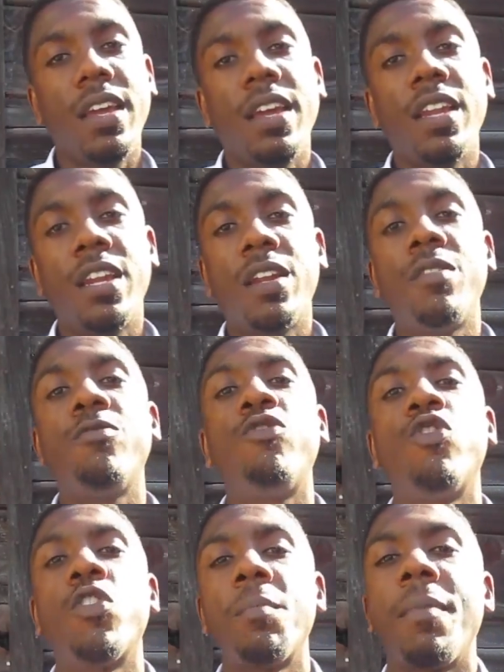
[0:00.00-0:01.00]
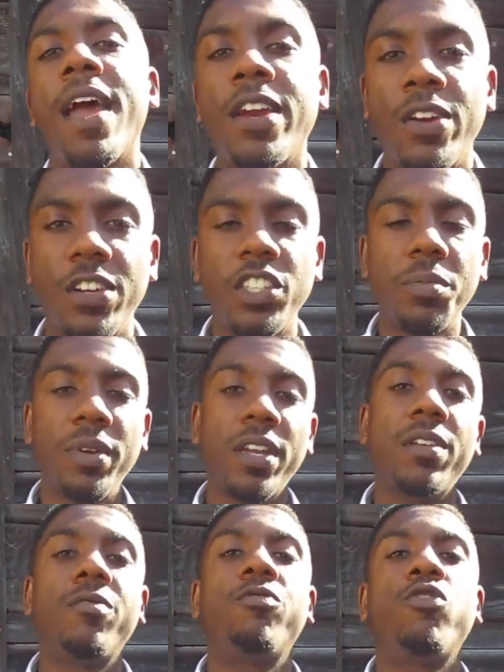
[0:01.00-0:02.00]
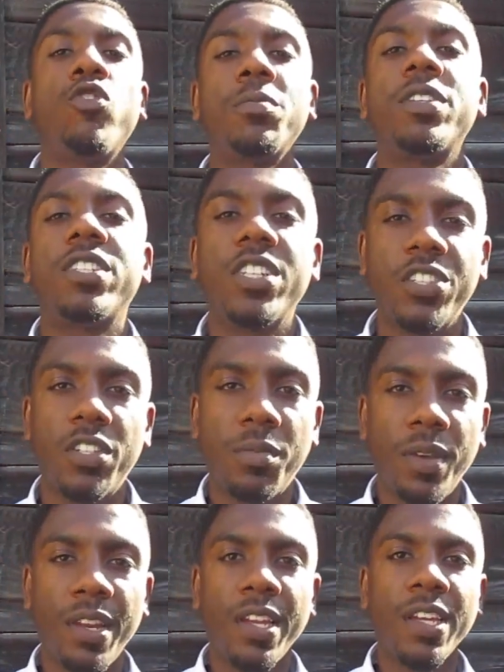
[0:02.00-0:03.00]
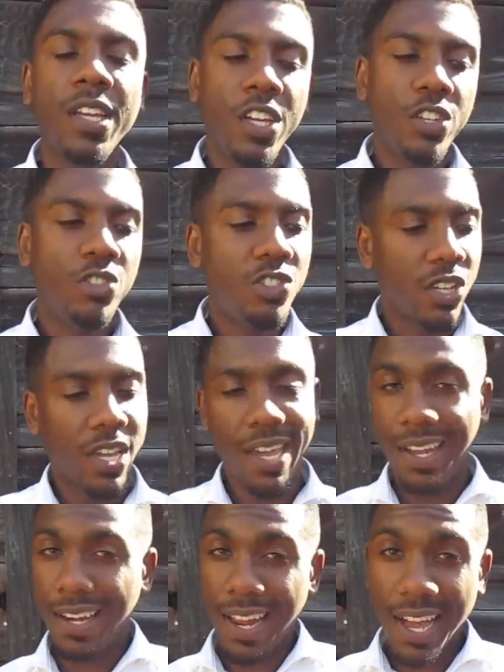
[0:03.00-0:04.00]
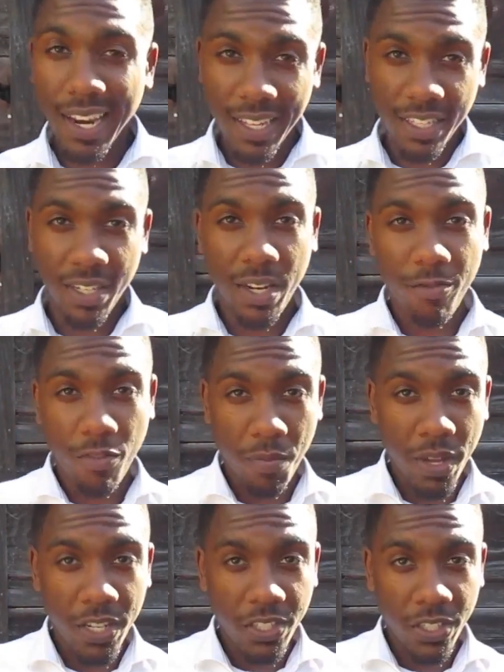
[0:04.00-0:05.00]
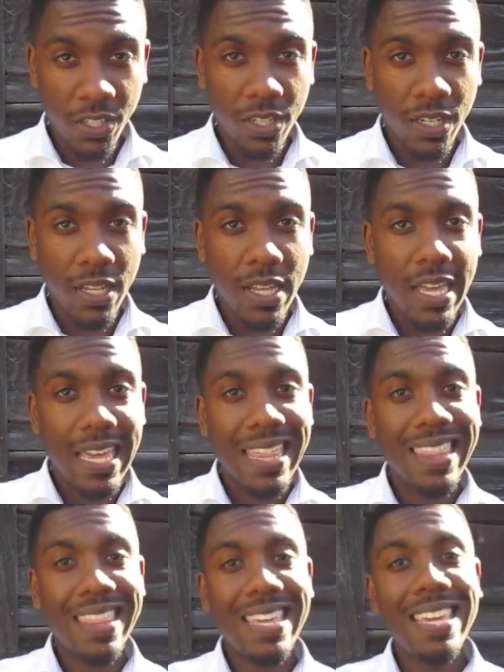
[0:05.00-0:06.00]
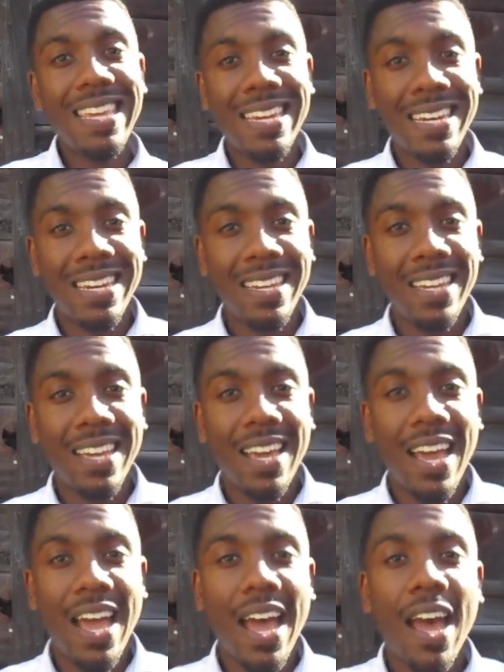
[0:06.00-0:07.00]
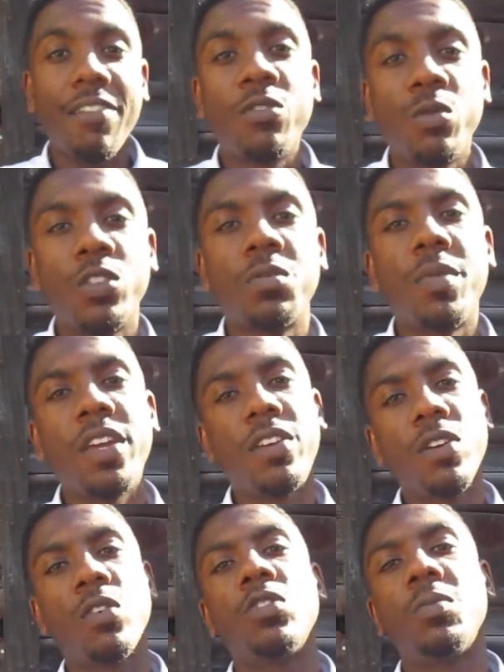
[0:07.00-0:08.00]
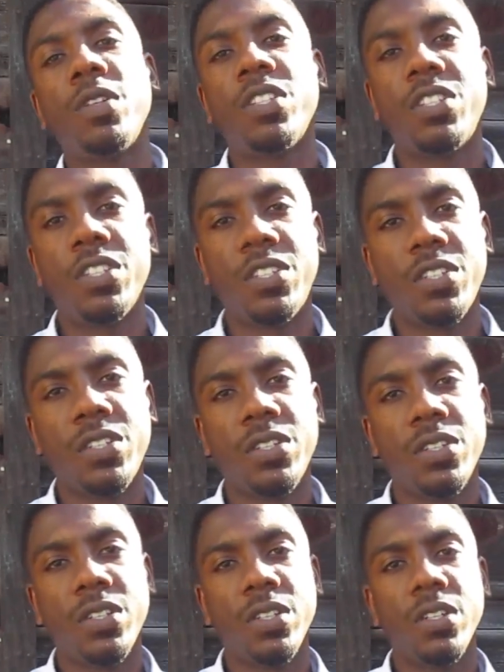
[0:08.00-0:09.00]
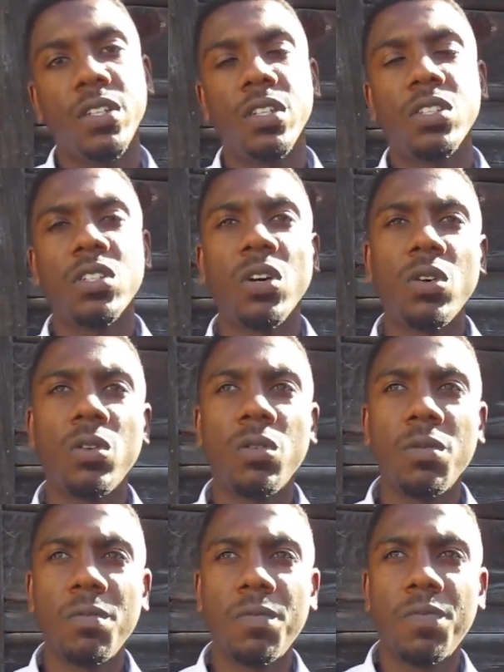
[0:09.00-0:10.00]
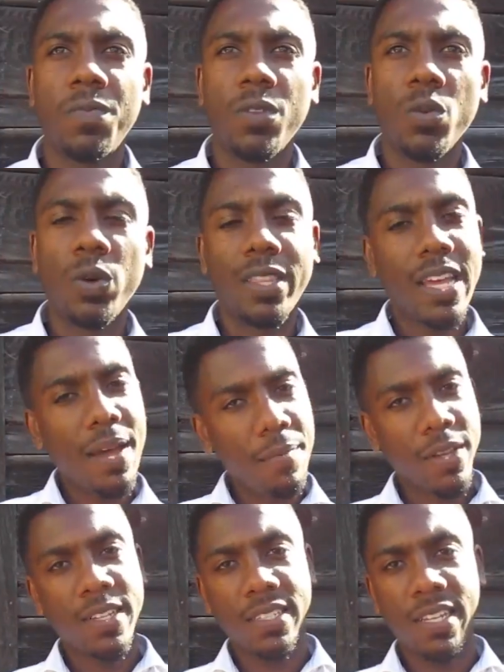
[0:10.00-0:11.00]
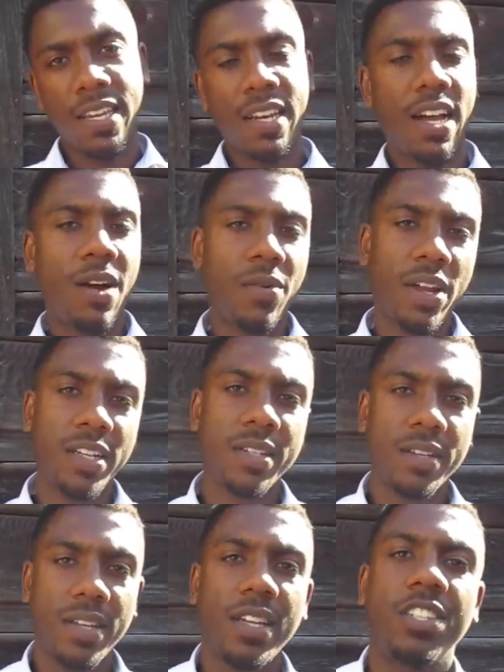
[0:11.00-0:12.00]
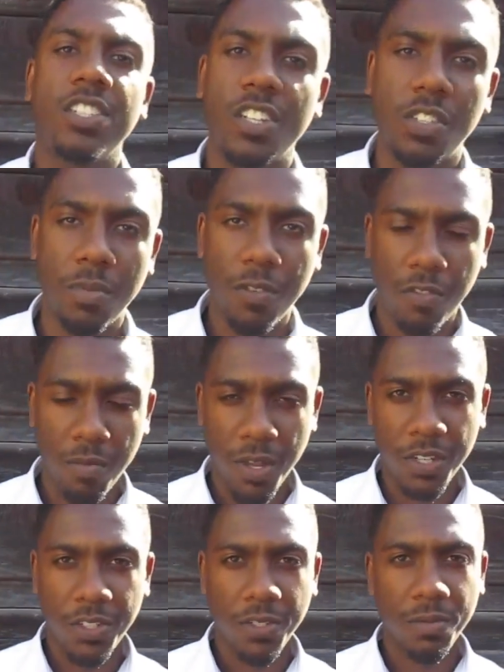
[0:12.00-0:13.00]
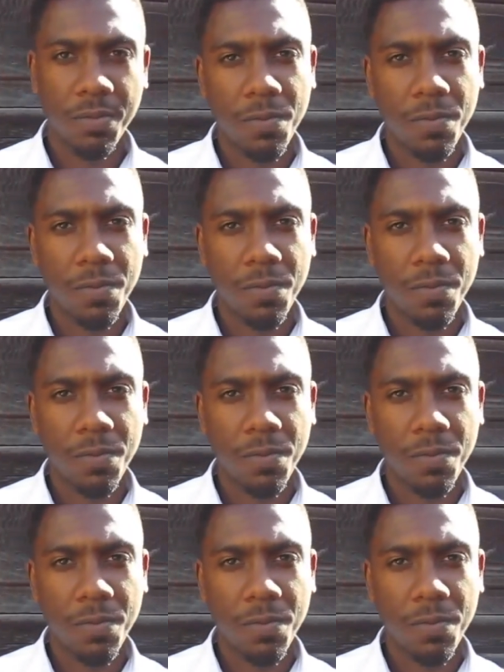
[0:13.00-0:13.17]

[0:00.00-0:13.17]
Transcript: in an informed manner it should be an informed decision meaning you should gain knowledge and information and then afterwards make your ultimate decision so, with that being said, I would like to share some information.